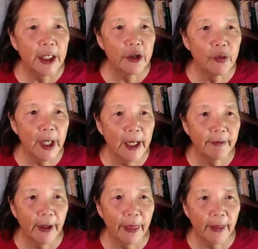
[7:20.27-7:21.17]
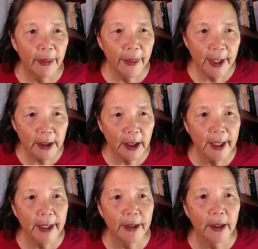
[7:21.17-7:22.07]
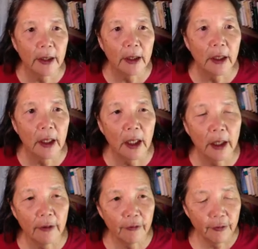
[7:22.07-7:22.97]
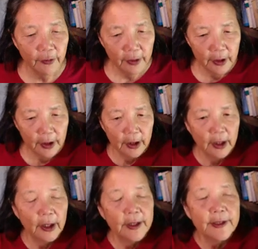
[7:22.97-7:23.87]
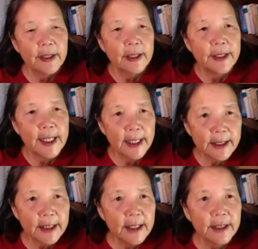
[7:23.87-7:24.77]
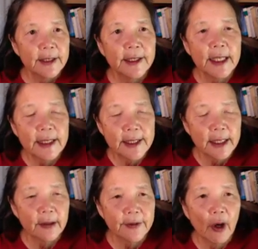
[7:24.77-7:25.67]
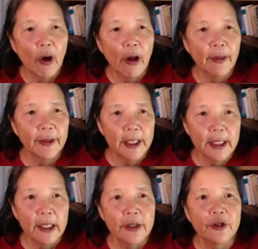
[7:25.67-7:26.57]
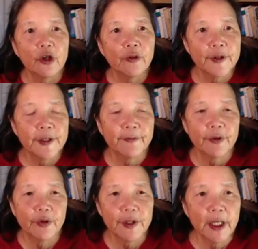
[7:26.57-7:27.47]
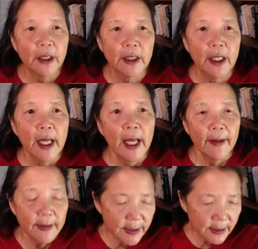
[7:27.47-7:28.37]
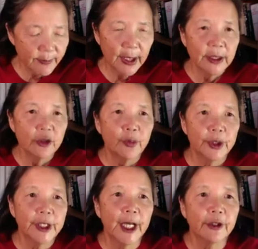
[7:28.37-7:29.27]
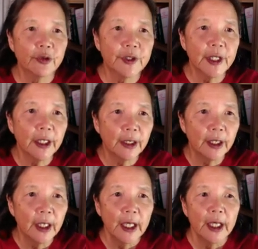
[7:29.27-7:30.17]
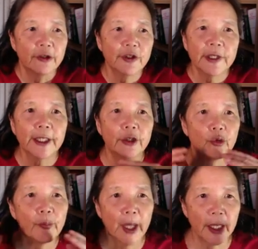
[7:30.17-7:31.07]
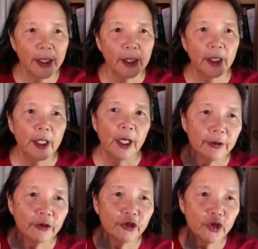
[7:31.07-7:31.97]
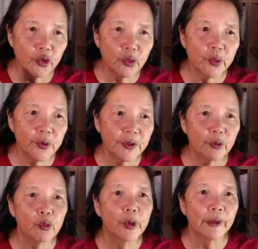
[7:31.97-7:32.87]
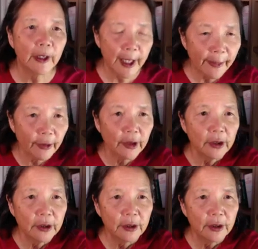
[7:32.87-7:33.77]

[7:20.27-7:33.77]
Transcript: you have a thick layer of dead skin cells on the surface of your skin, and this is meant to protect your skin. Just like you make shoes with leather